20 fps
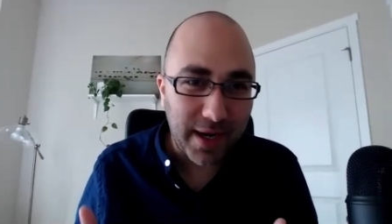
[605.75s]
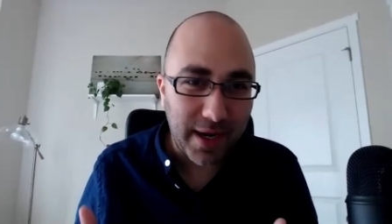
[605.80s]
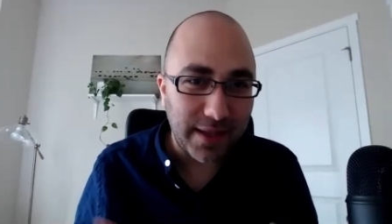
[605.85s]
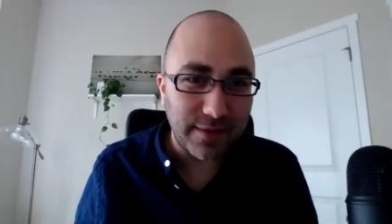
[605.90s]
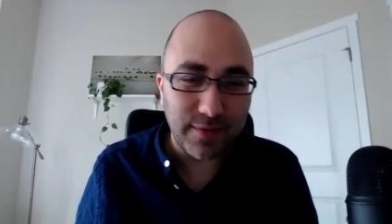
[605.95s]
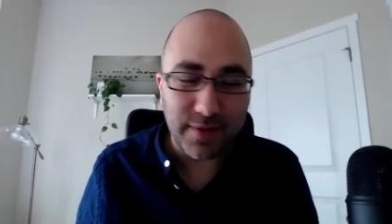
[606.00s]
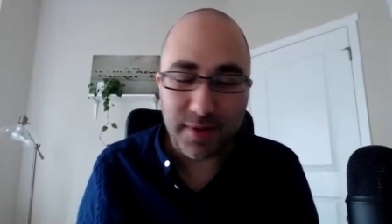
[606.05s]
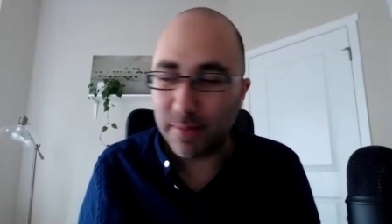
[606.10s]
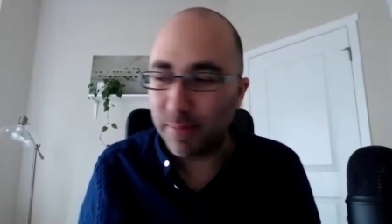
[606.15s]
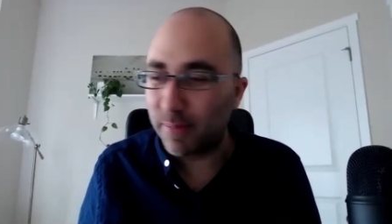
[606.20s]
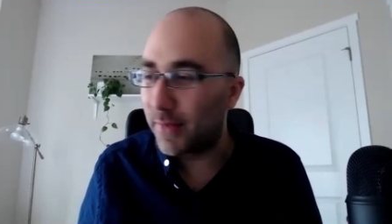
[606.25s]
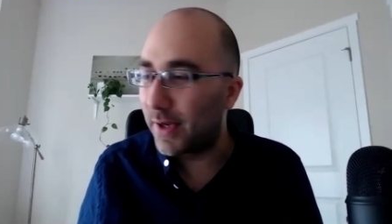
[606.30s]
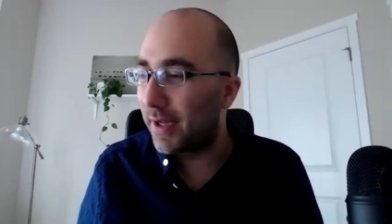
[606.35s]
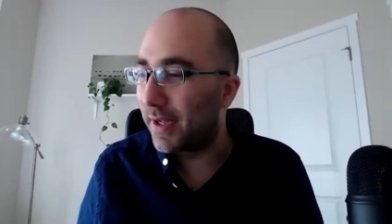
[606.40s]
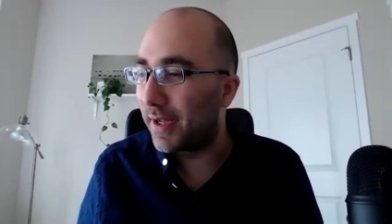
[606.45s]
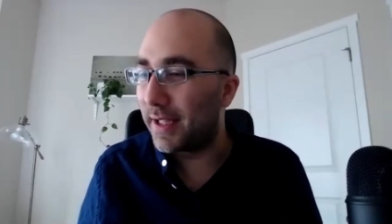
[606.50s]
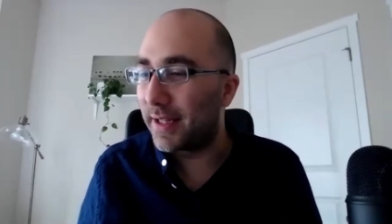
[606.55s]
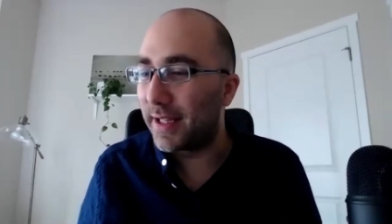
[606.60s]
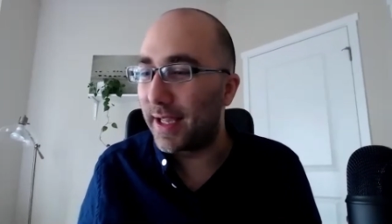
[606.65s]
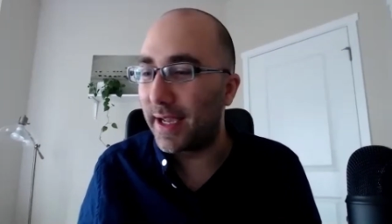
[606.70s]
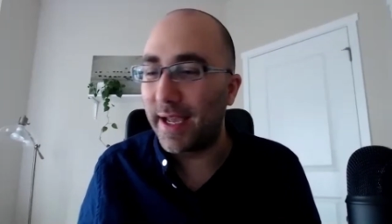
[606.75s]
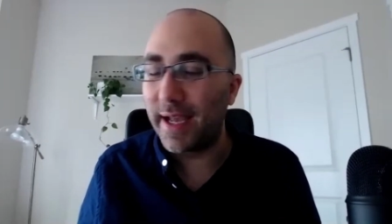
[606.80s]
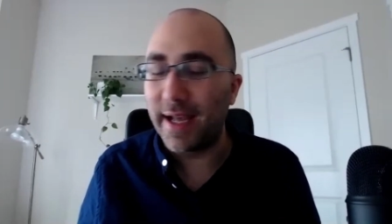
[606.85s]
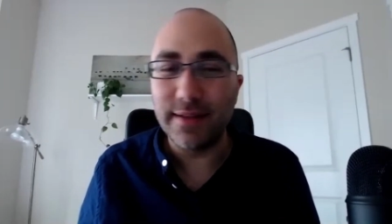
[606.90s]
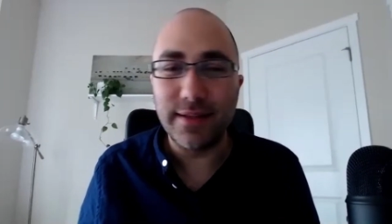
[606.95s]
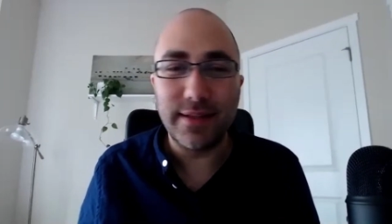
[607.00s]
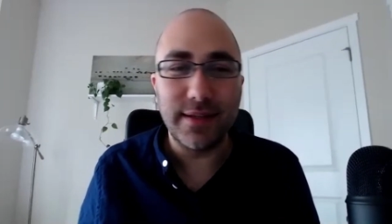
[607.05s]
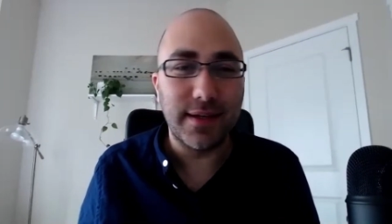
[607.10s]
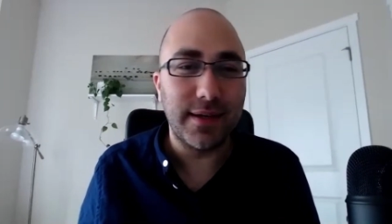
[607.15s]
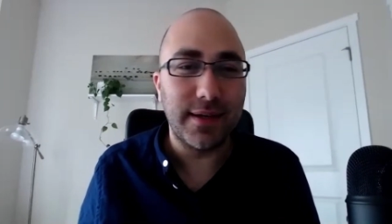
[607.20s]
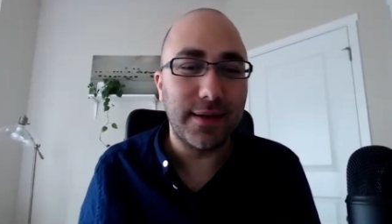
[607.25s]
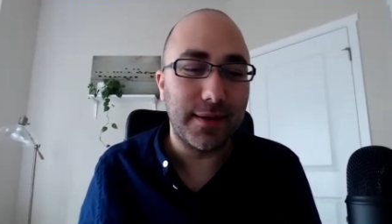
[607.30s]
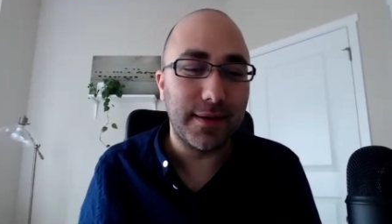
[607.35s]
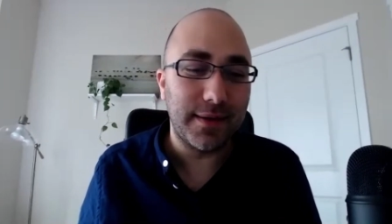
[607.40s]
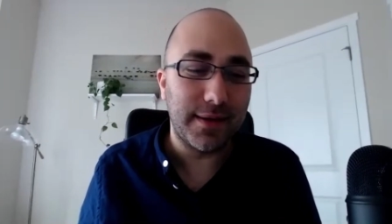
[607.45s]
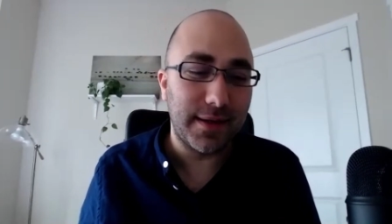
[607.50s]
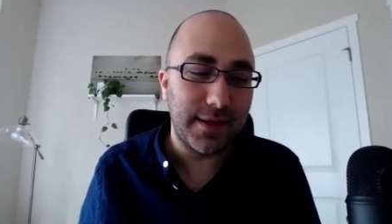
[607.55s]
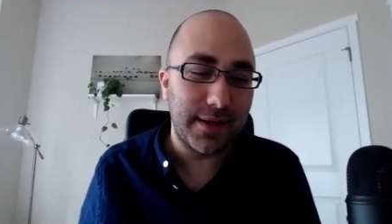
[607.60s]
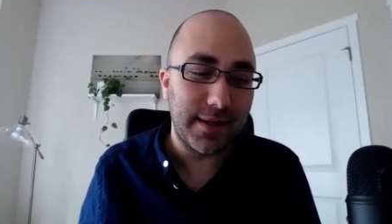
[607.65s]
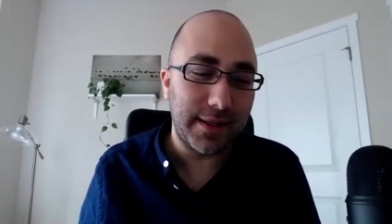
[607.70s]
kind of and I
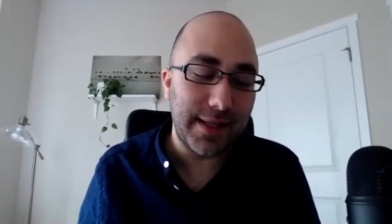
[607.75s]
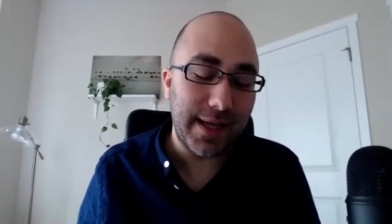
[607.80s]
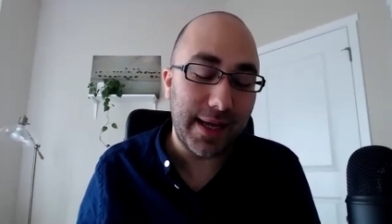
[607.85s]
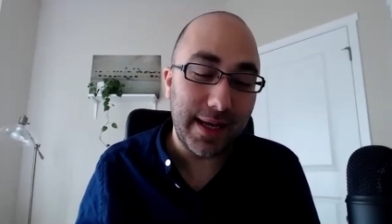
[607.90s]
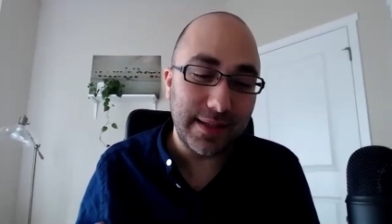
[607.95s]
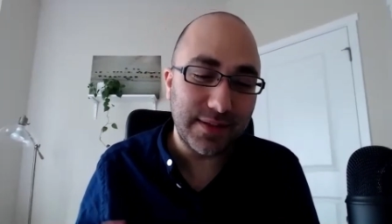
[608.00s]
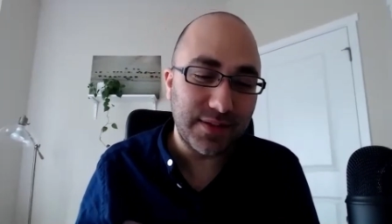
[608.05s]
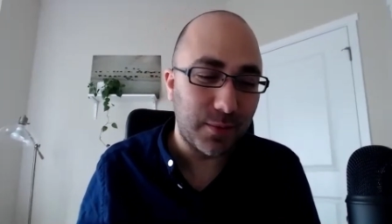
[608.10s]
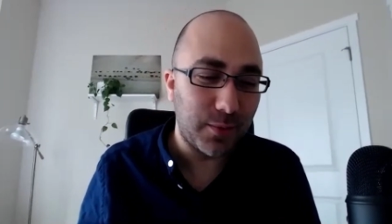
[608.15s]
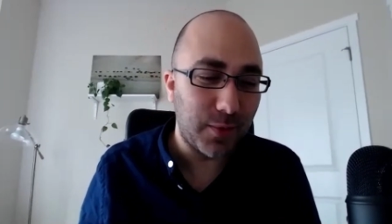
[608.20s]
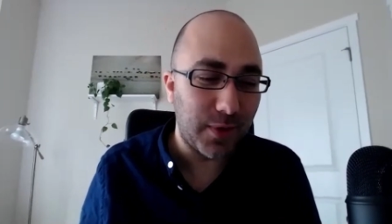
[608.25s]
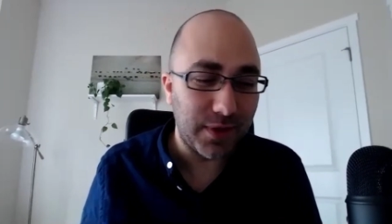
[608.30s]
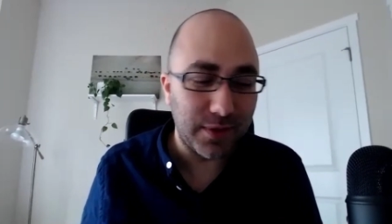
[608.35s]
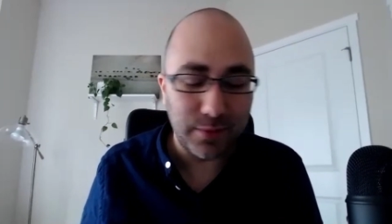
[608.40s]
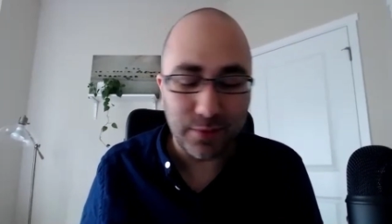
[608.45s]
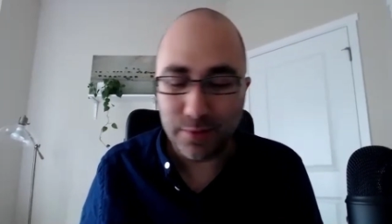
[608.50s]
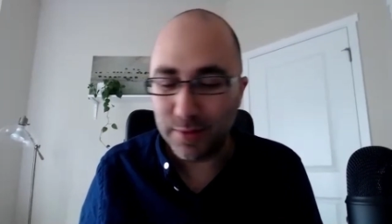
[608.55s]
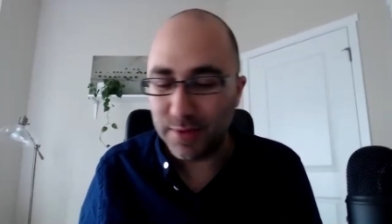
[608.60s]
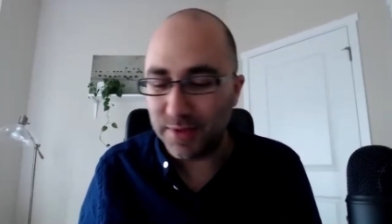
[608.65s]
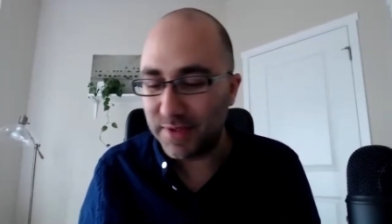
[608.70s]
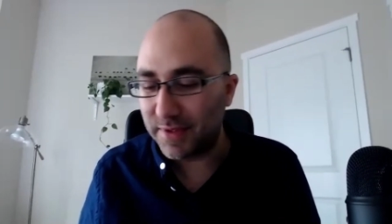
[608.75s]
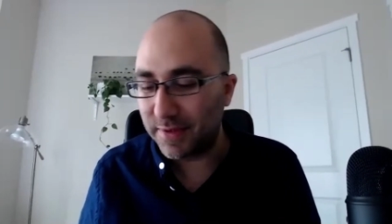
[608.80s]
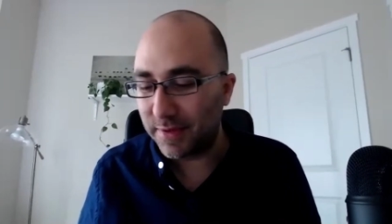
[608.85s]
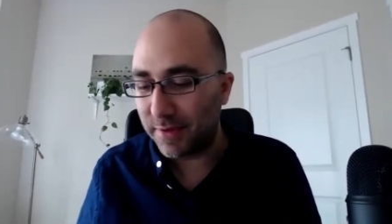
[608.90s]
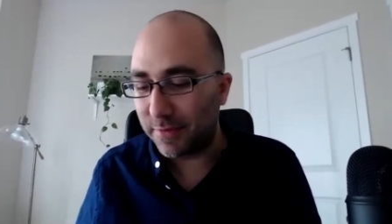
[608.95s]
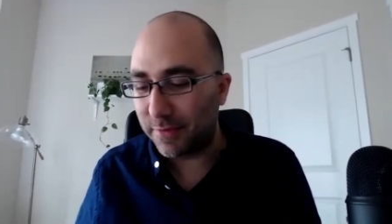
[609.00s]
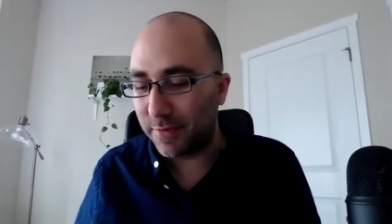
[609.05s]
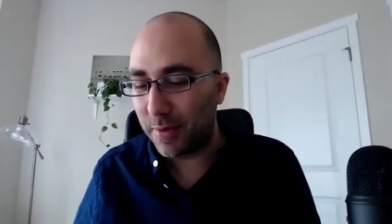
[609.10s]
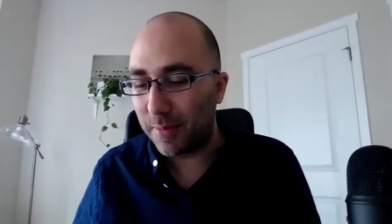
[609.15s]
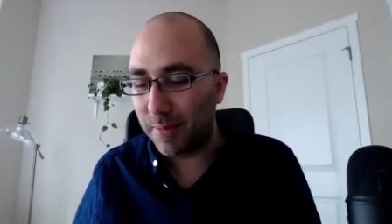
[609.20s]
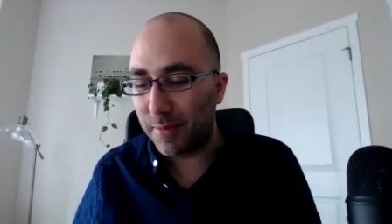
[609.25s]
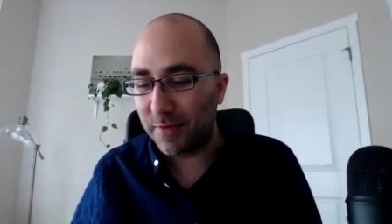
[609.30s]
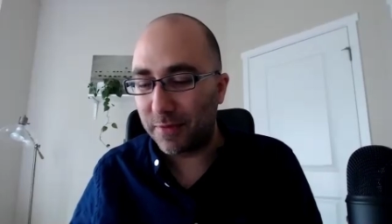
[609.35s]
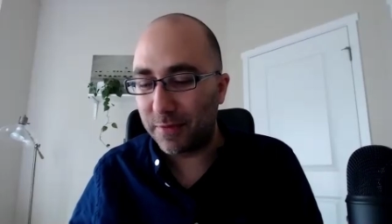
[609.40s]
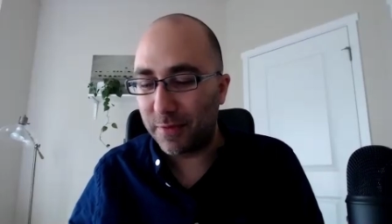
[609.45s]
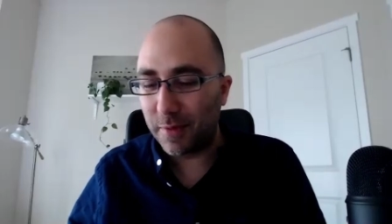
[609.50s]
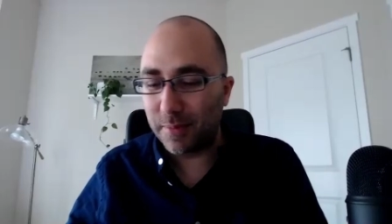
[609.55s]
had someone who was from